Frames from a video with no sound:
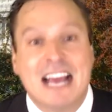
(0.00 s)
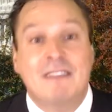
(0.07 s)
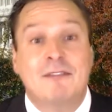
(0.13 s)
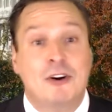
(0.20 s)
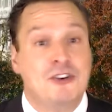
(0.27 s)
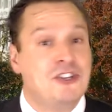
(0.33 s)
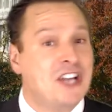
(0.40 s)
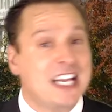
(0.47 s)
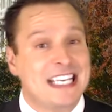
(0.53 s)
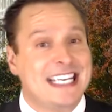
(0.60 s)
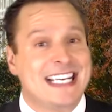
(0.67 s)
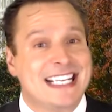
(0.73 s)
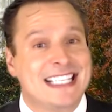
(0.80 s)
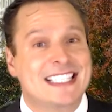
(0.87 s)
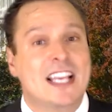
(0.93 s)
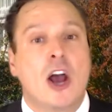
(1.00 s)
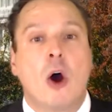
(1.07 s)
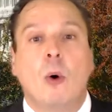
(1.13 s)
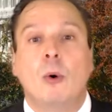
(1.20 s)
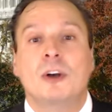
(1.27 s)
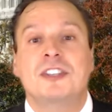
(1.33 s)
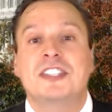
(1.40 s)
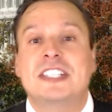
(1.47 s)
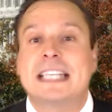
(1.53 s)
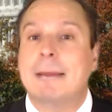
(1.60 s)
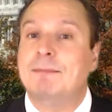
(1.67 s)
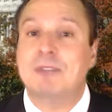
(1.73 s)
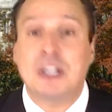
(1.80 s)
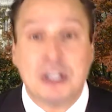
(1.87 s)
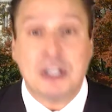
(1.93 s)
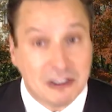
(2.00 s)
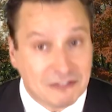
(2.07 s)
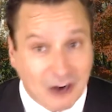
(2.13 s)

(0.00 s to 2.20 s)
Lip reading: Virginians were skeptical of